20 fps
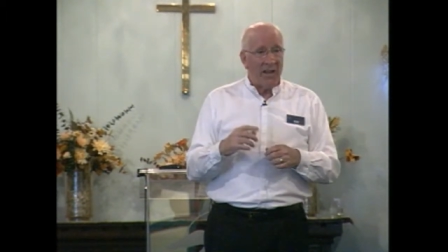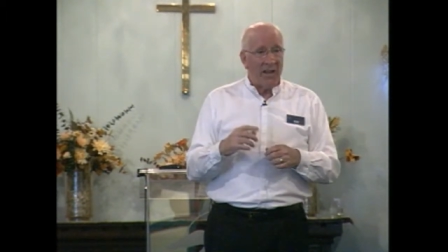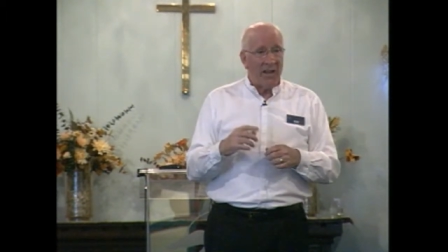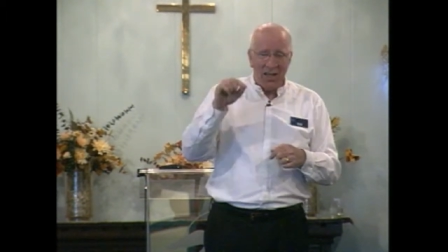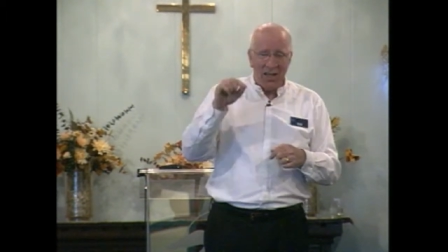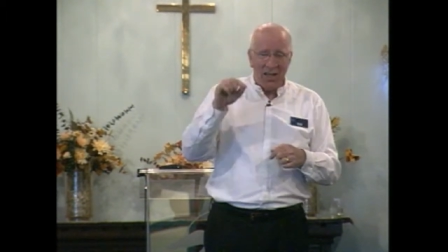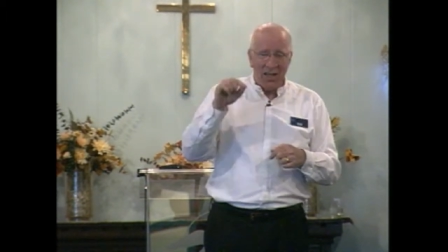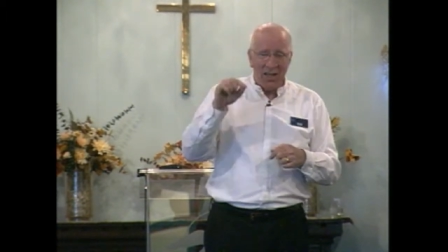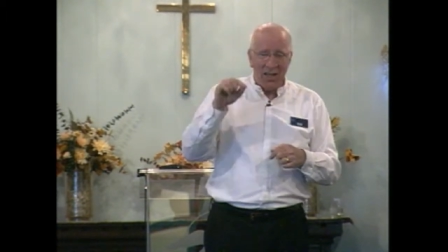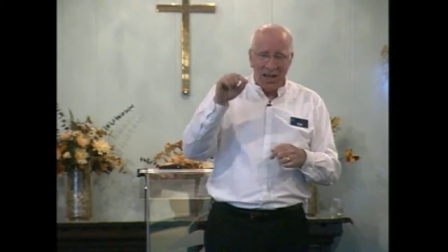Now,
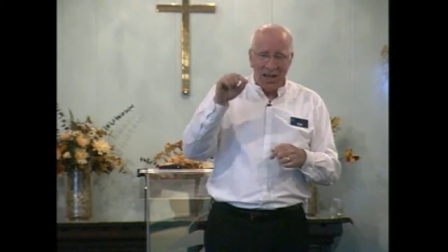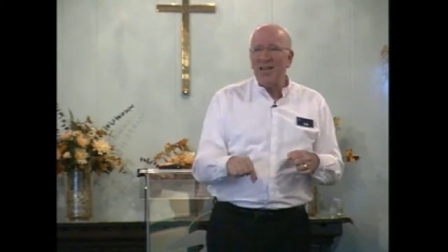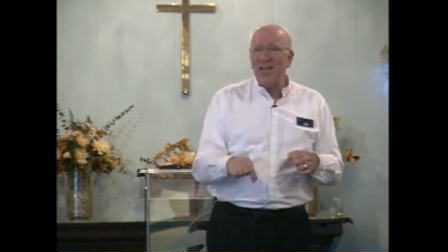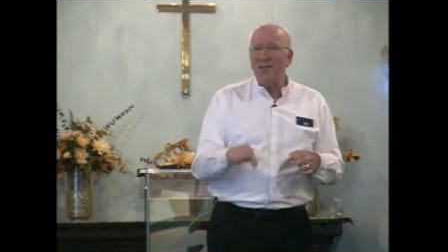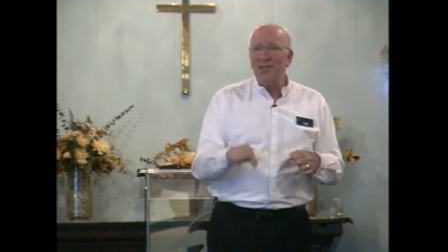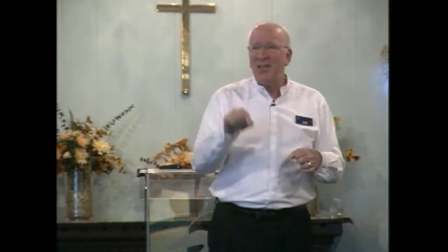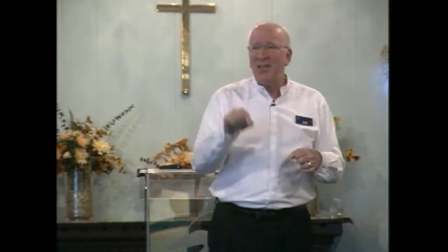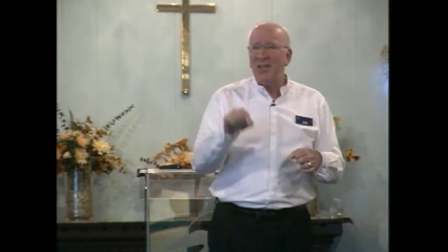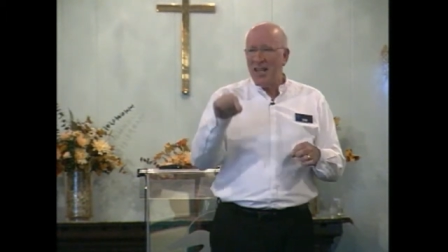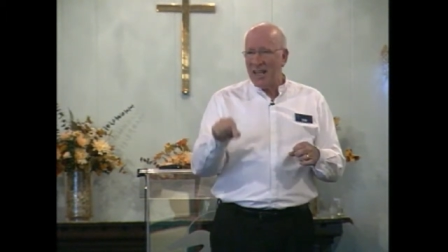it's
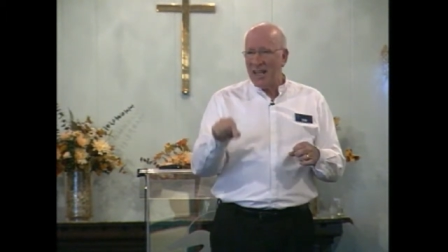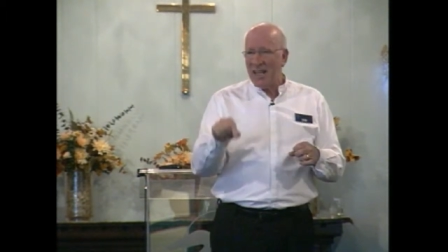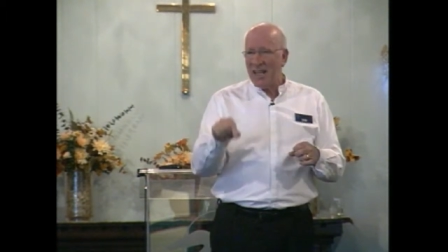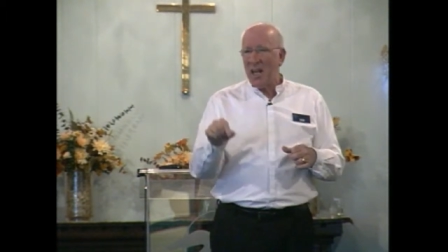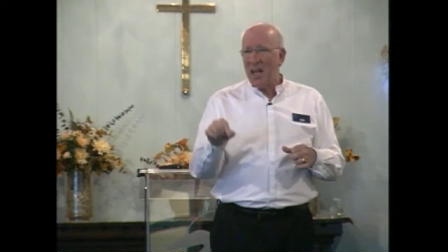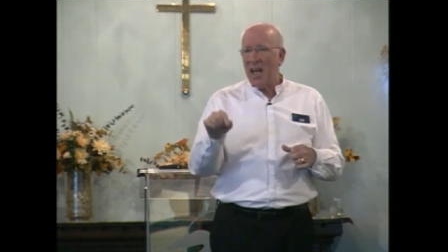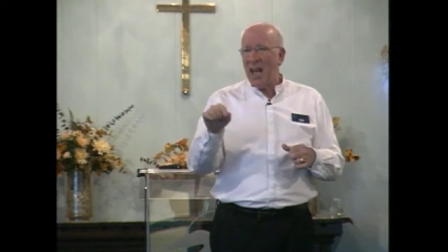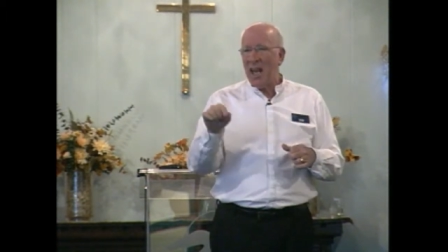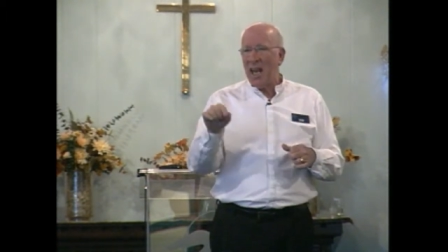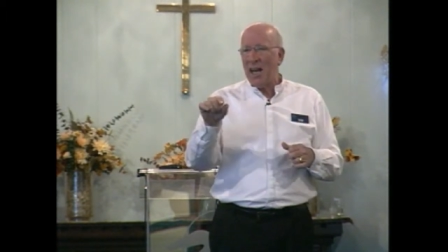easy to
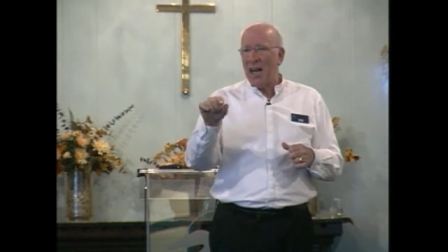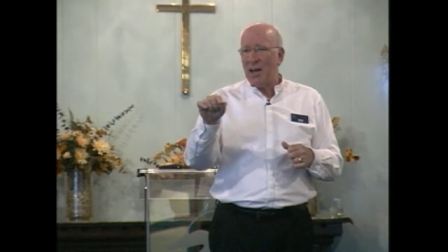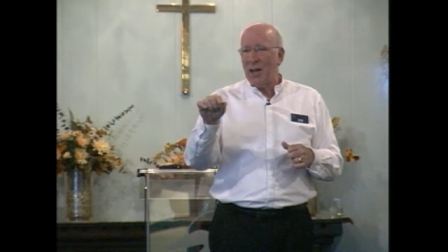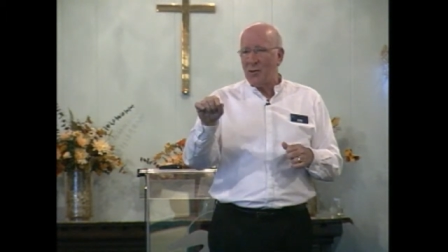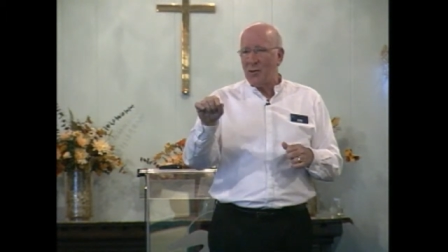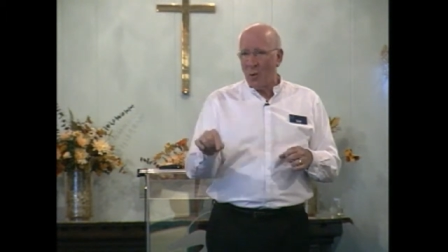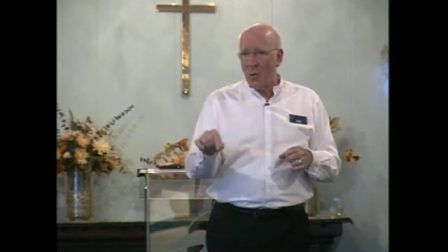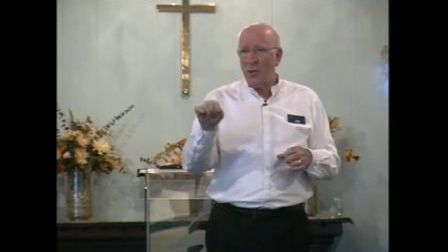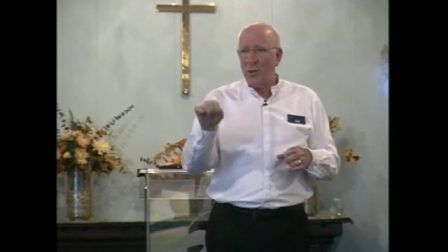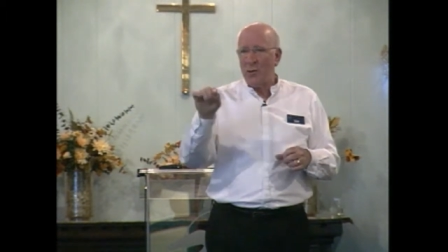give thanks
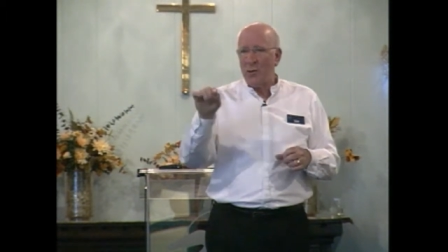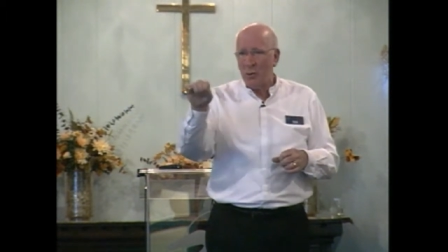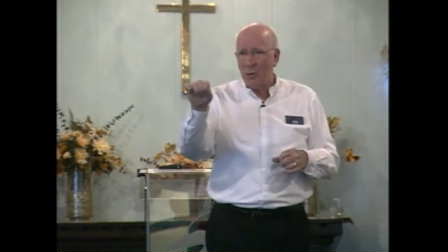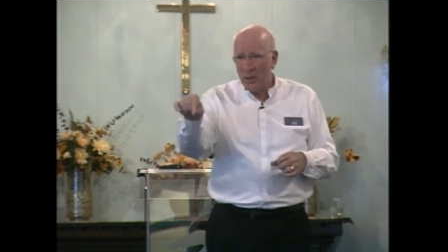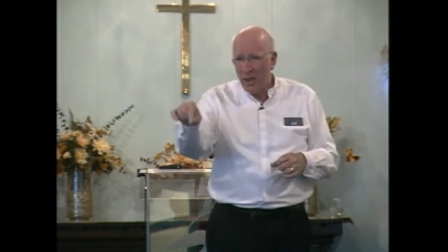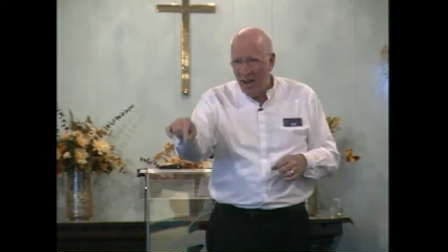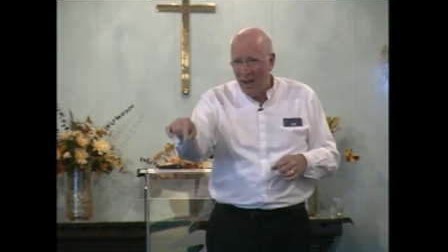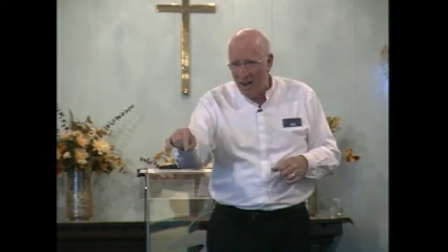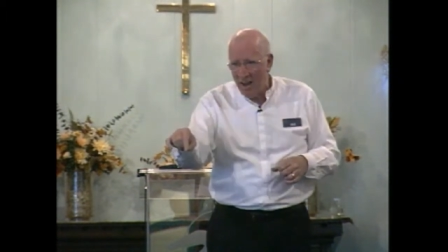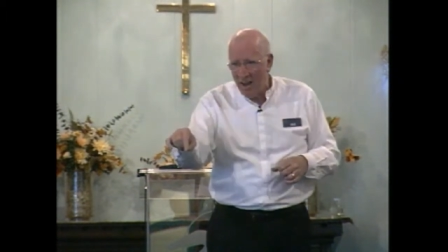for the ones
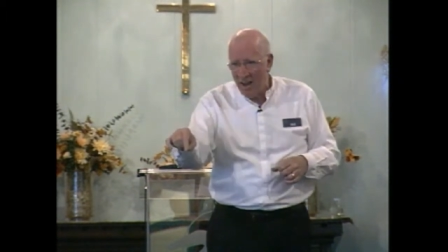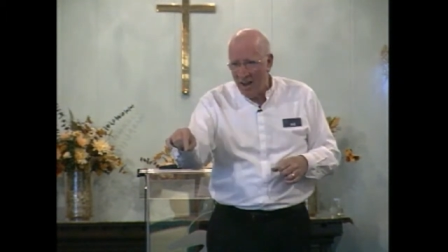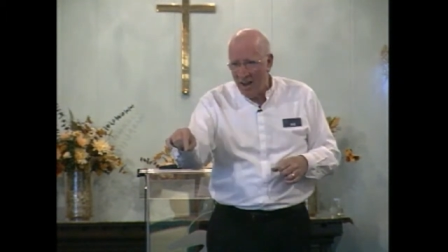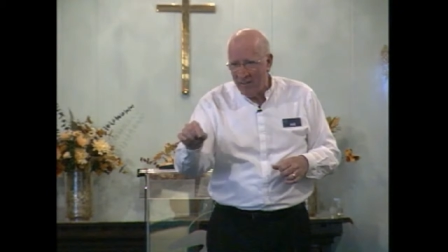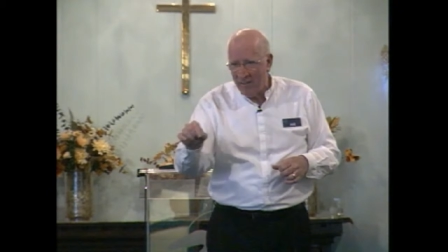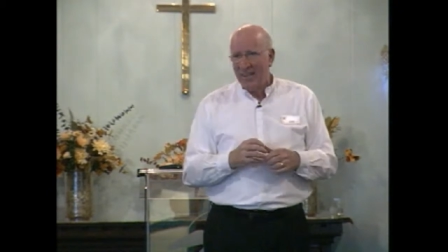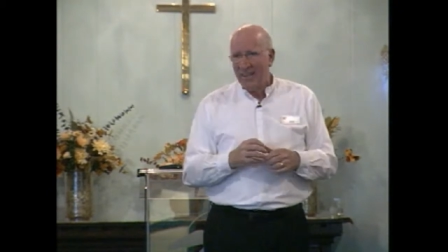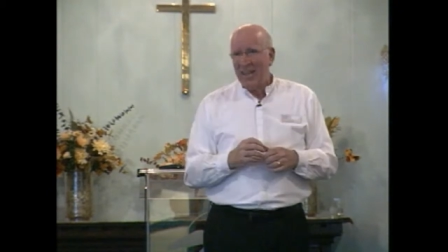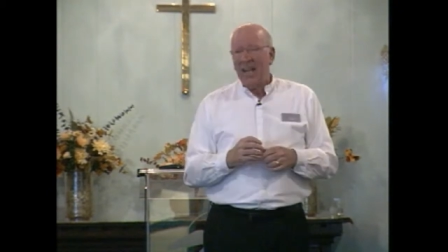you love.